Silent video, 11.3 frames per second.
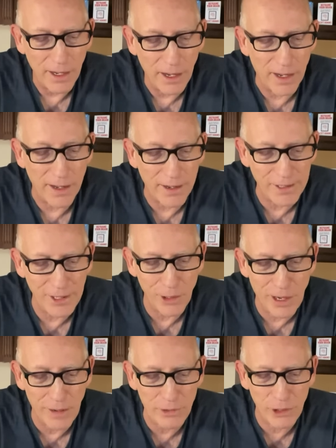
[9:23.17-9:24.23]
A
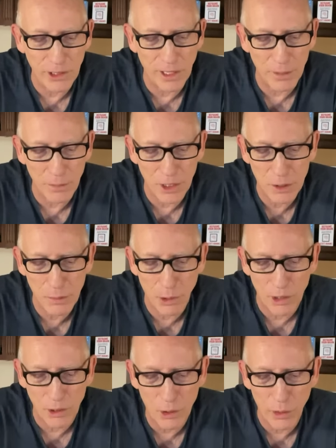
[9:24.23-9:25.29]
year after Elon Musk
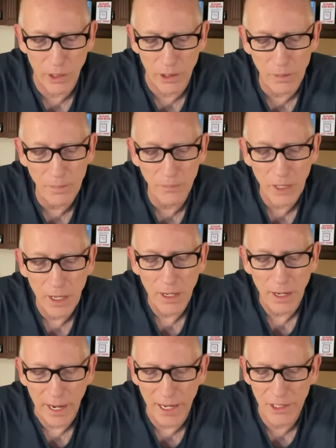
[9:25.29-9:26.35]
bought Twitter,
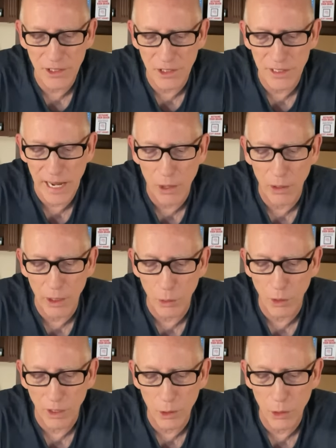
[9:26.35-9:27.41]
X is now
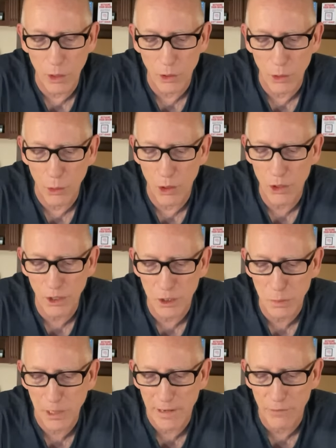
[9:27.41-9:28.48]
a, quote,
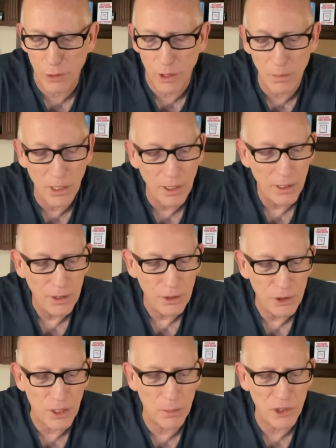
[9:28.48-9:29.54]
worthless platform
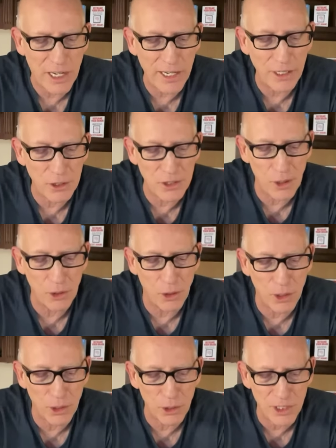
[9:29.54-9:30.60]
some say is no
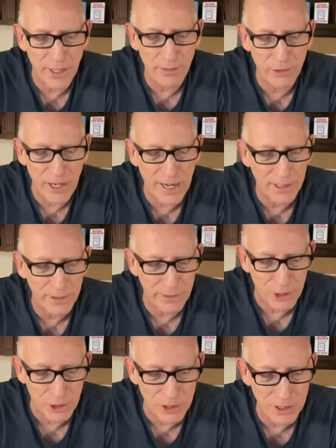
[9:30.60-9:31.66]
longer safe for
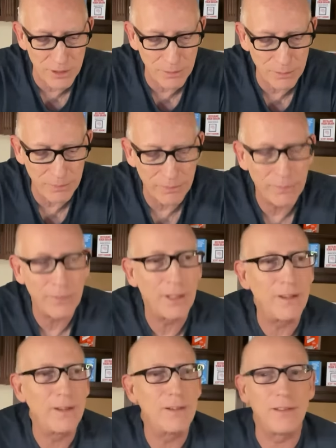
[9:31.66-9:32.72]
activists.
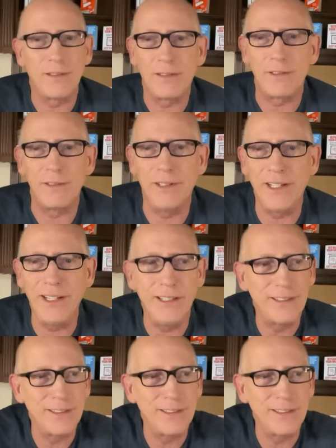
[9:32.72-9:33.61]
Really?